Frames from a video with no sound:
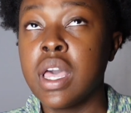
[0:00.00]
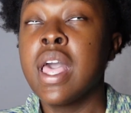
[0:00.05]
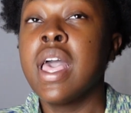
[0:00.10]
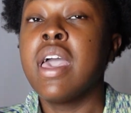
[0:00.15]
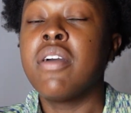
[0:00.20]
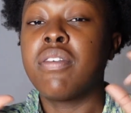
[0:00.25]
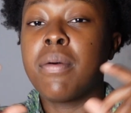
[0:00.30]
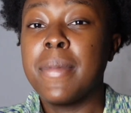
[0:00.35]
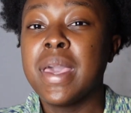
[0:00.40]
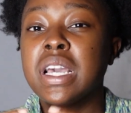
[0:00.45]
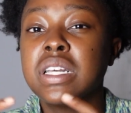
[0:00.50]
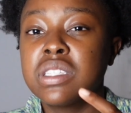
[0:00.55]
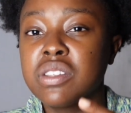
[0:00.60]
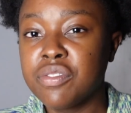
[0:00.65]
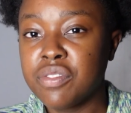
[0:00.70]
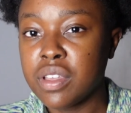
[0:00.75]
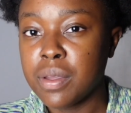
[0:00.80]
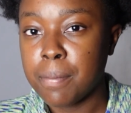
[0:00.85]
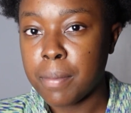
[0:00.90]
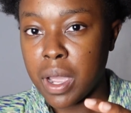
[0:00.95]
if I make it to
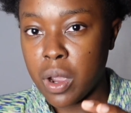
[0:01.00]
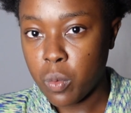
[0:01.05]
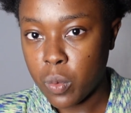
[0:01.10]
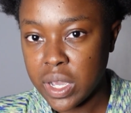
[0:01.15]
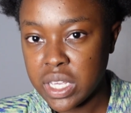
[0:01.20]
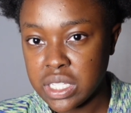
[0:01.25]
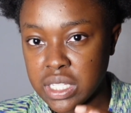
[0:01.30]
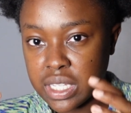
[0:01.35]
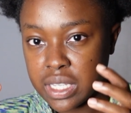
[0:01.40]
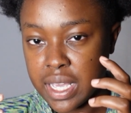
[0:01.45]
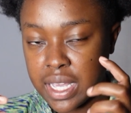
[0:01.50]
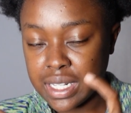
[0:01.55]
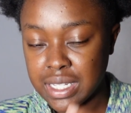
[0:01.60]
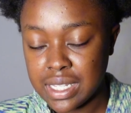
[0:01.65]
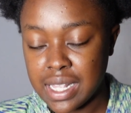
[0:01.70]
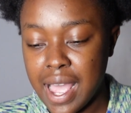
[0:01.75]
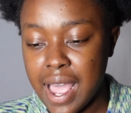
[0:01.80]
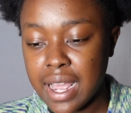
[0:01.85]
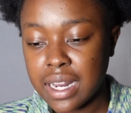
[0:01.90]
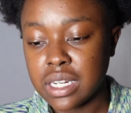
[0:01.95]
fit my waist
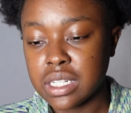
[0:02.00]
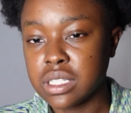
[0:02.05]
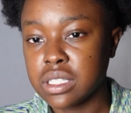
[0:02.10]
exact,